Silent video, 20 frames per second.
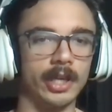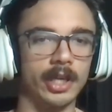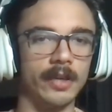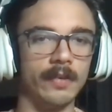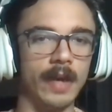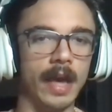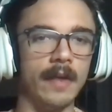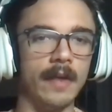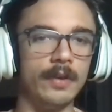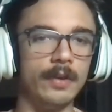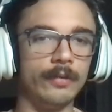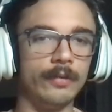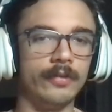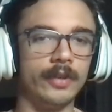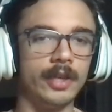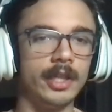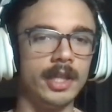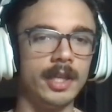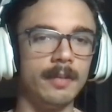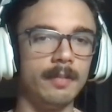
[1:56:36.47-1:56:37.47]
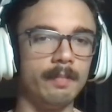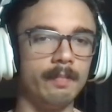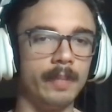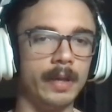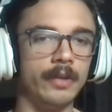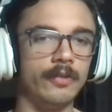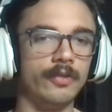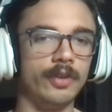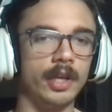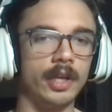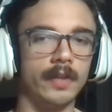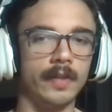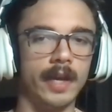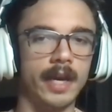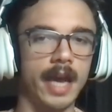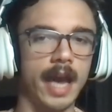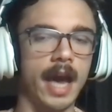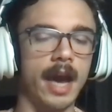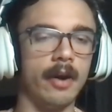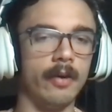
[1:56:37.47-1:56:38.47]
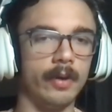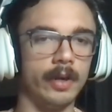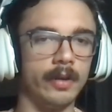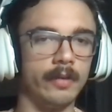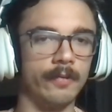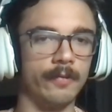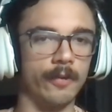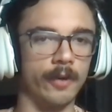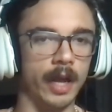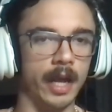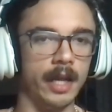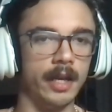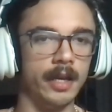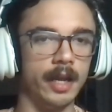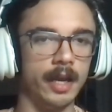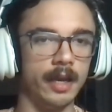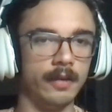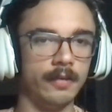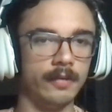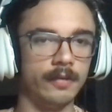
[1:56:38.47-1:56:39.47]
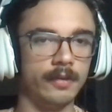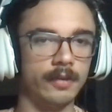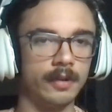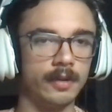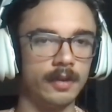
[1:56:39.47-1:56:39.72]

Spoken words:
Like have you seen them benching Leao and Fernandez?